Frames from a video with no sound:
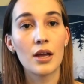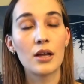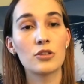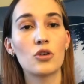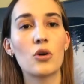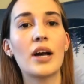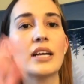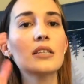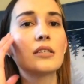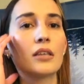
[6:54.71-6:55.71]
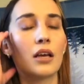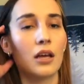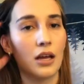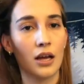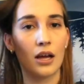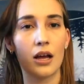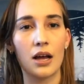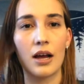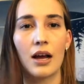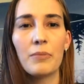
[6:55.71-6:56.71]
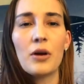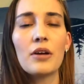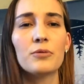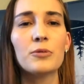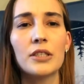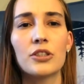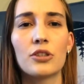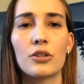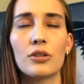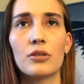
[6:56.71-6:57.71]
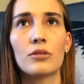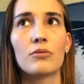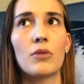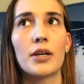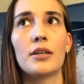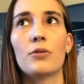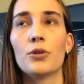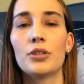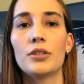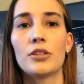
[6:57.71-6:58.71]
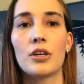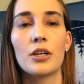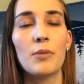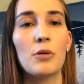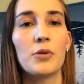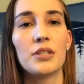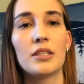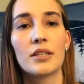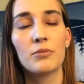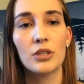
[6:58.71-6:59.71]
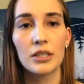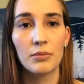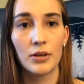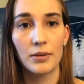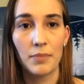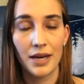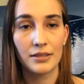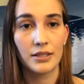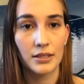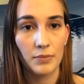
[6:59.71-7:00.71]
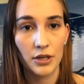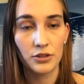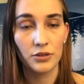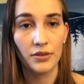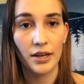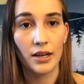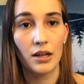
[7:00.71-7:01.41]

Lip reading: So I guess I'm not really sure what order to talk about, but since I'm talking about the pest inspector thing,